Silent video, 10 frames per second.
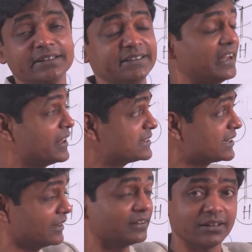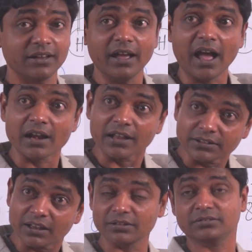There is
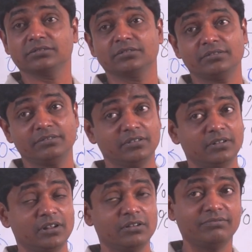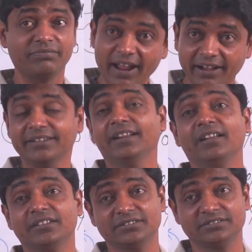another factor
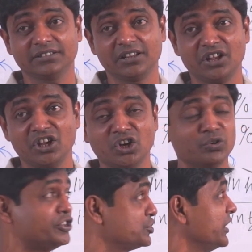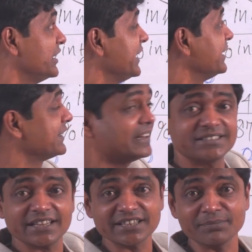which will
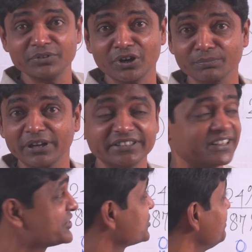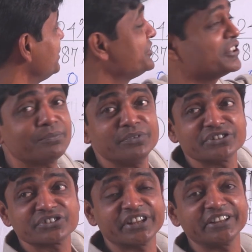increases abnormally the stability of
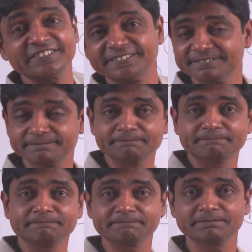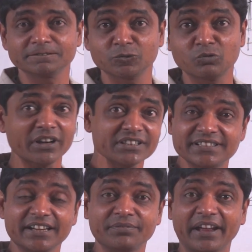this ring. What is
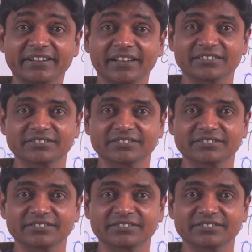that factor?